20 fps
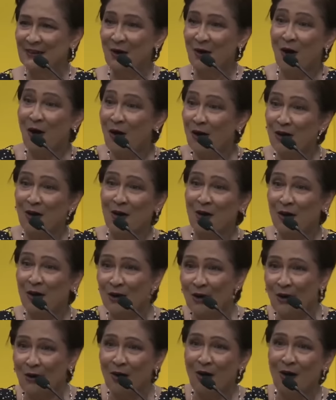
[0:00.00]

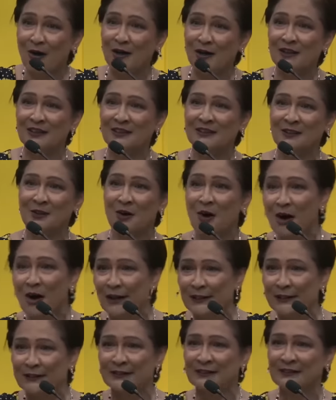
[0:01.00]
All,
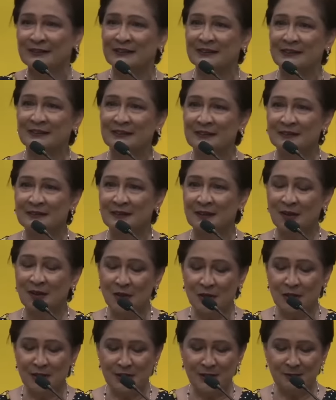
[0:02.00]
gone.
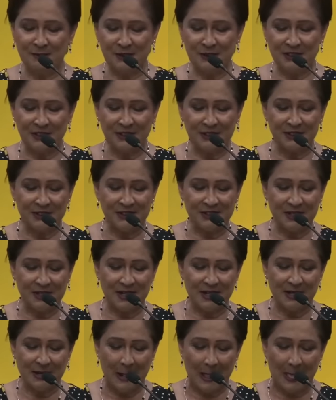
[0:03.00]
Gone up to this
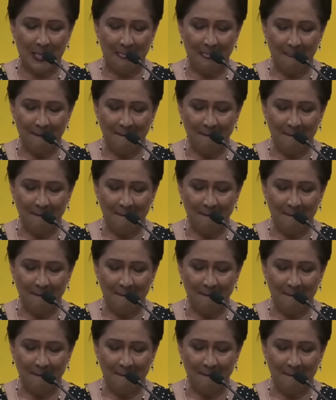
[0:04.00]
day.